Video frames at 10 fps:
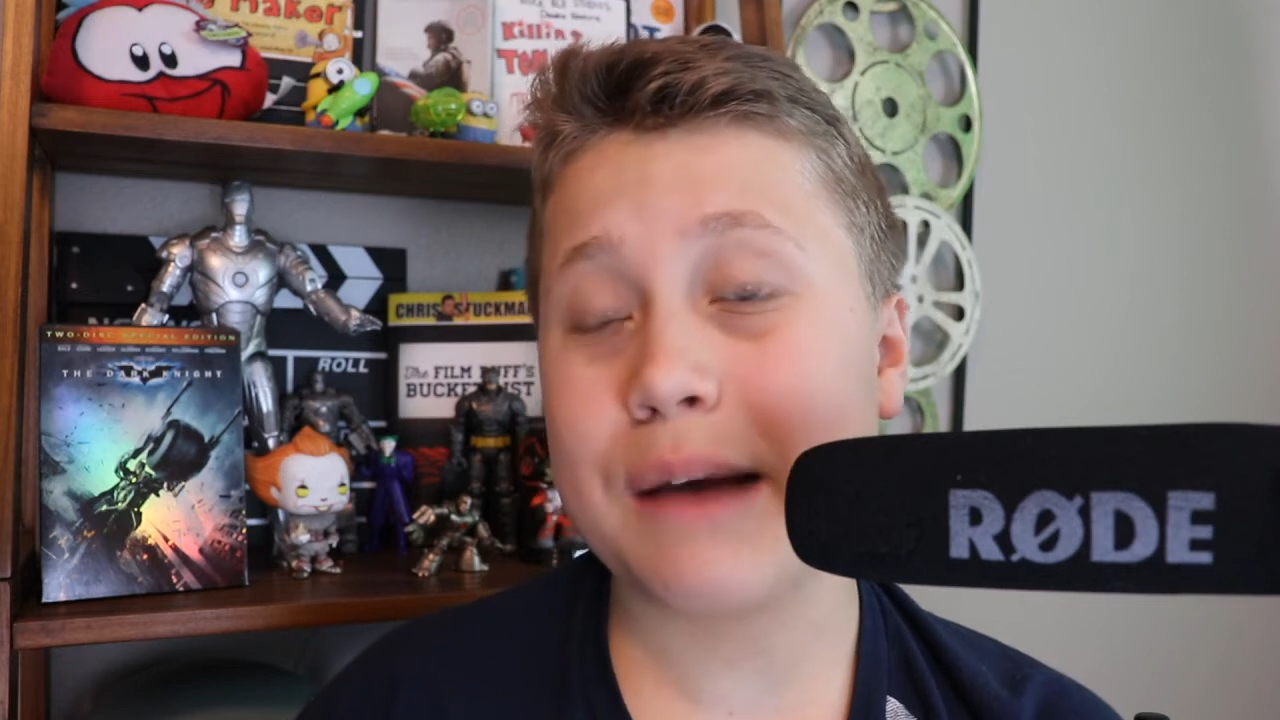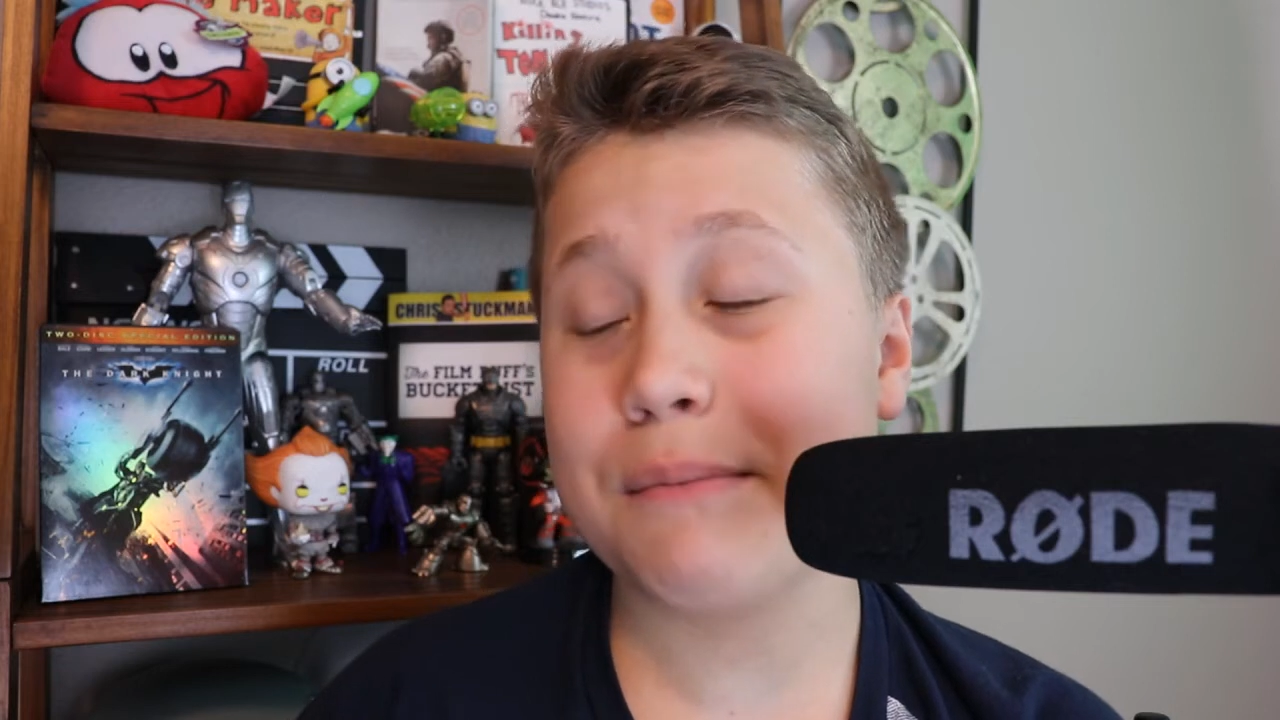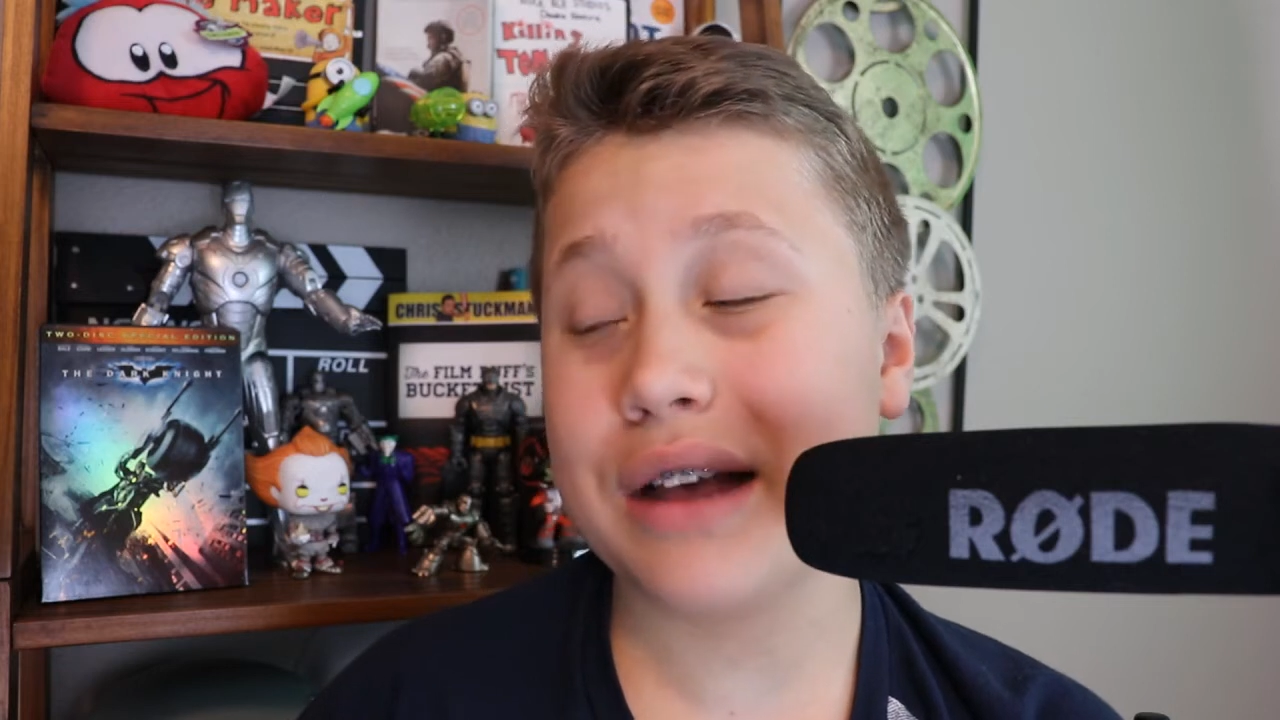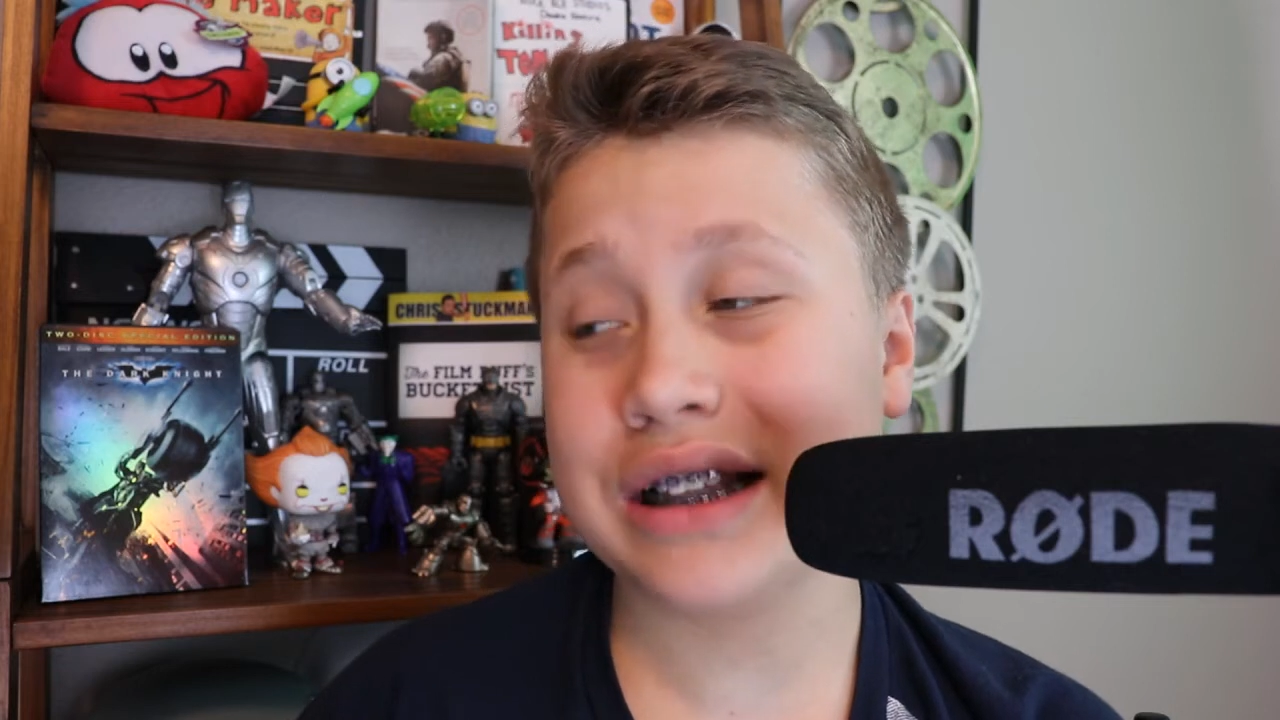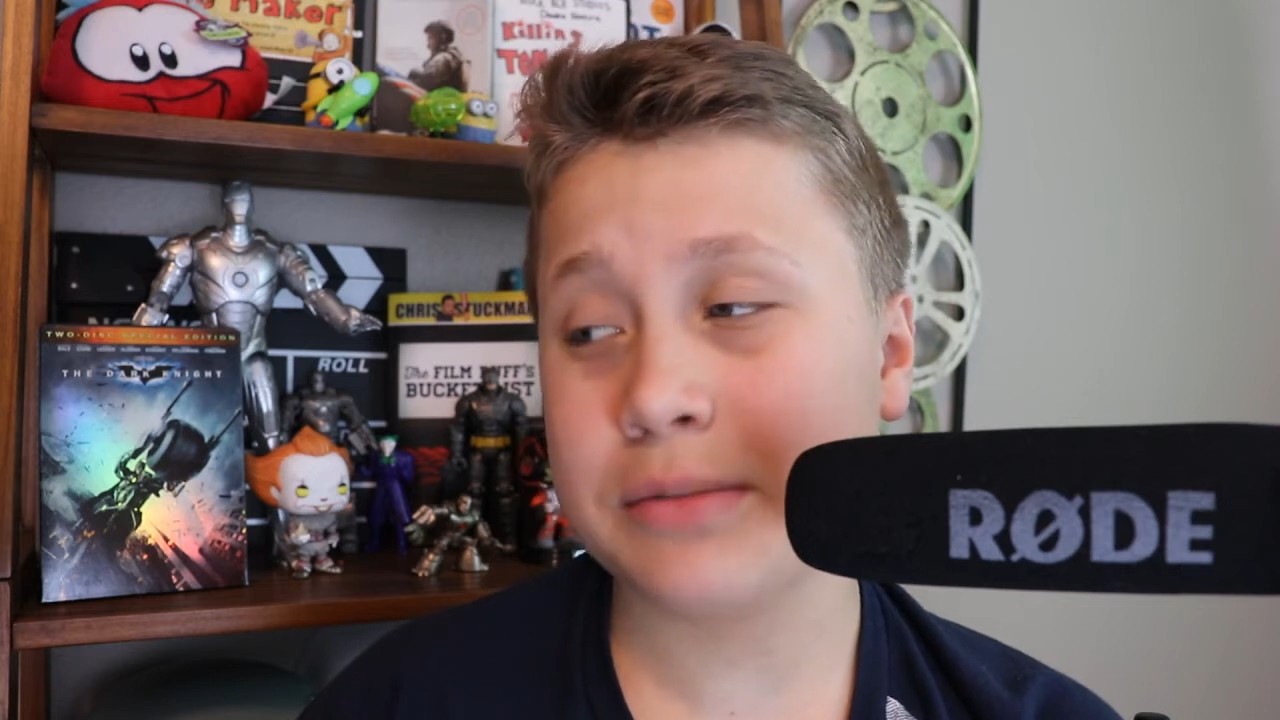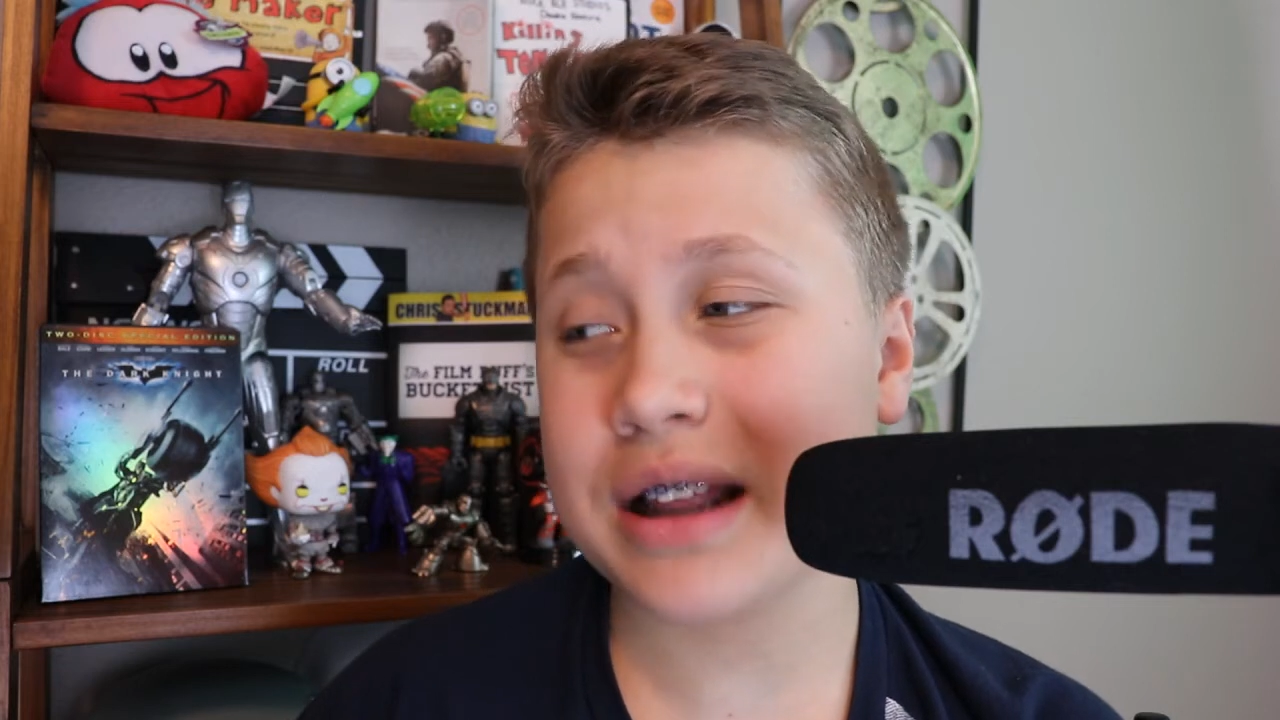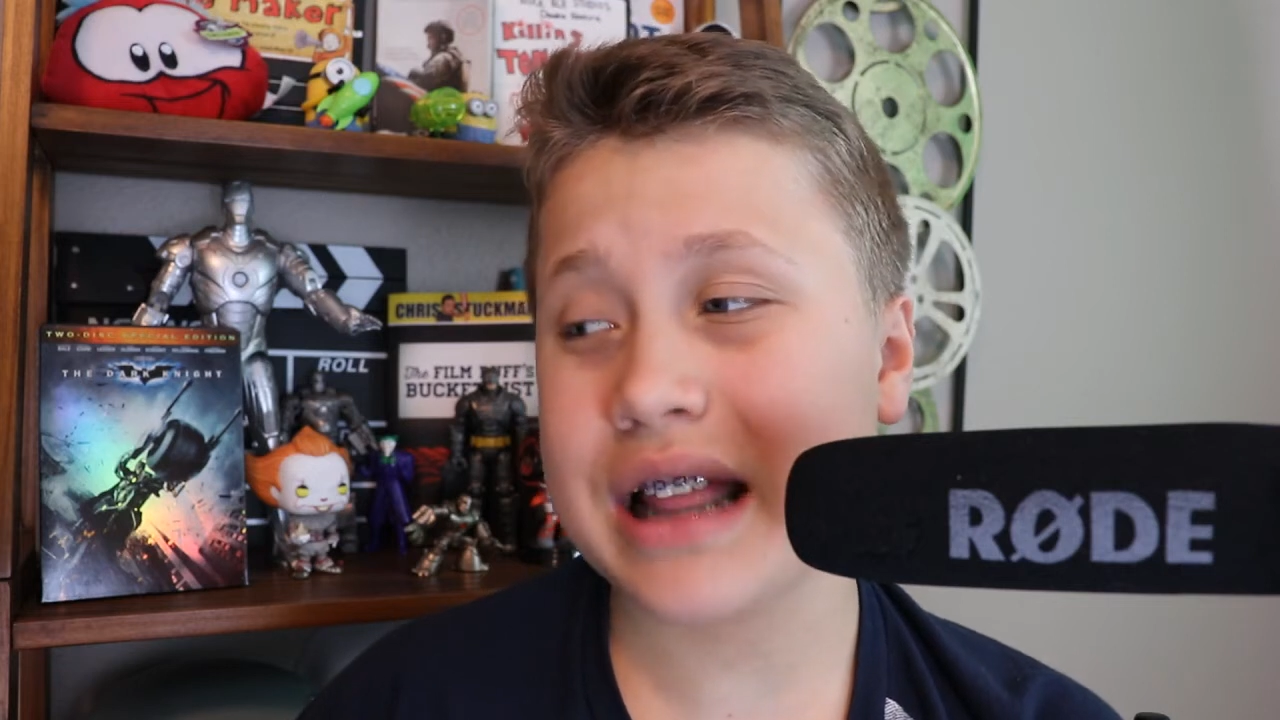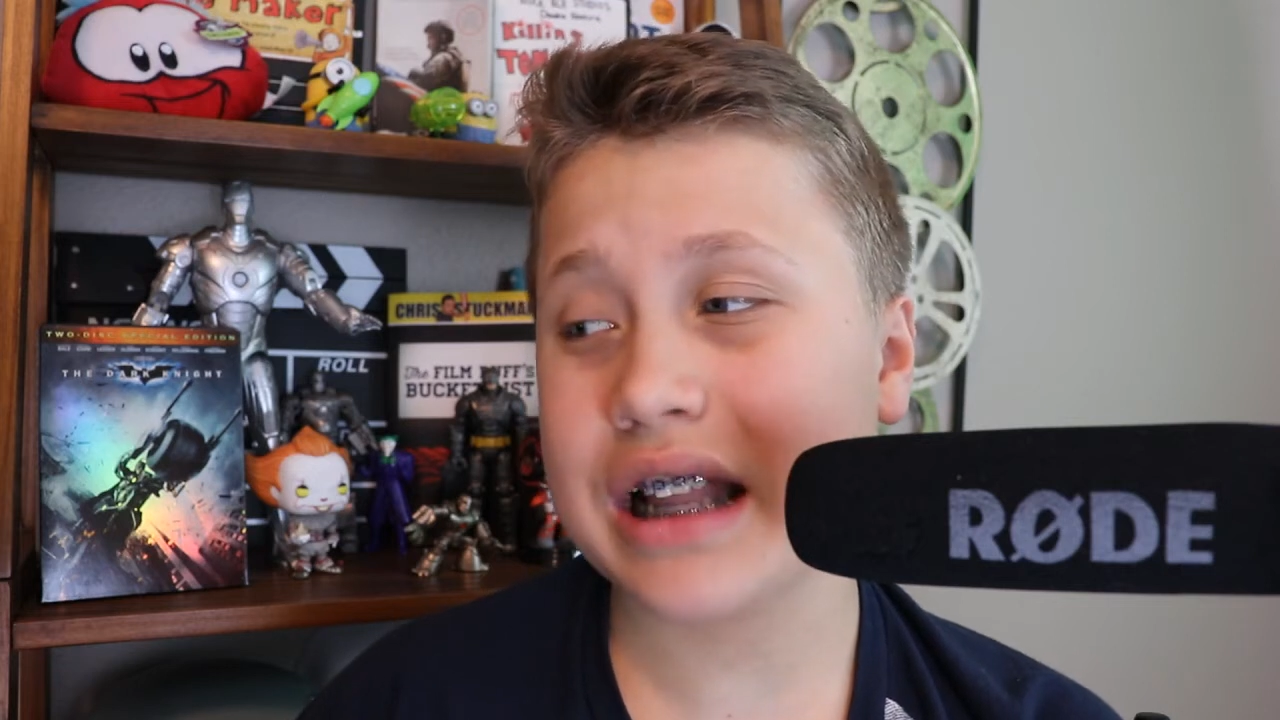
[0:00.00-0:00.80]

I expect